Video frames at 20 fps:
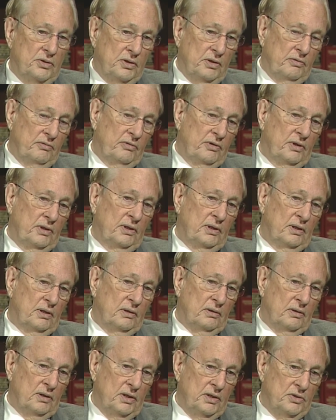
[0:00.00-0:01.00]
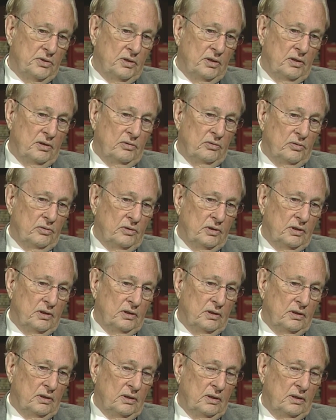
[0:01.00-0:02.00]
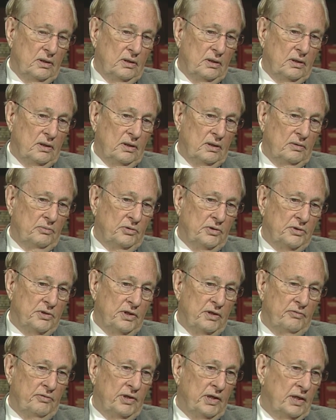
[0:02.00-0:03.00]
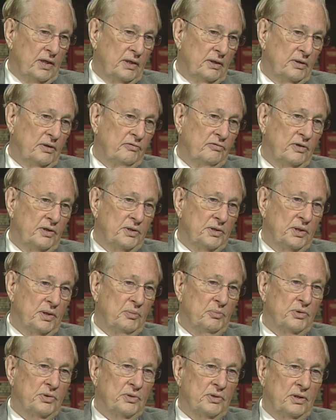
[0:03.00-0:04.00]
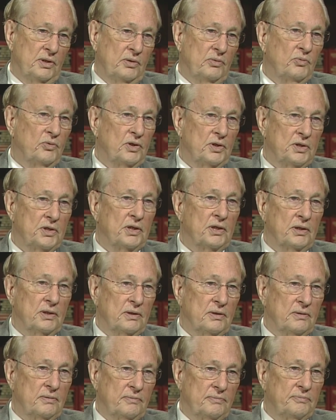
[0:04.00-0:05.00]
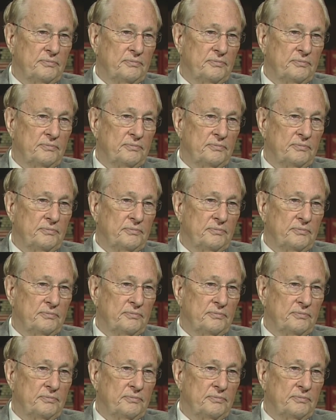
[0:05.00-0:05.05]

case of the uh, Légion d'honneur, I received that at the French Embassy in Washington.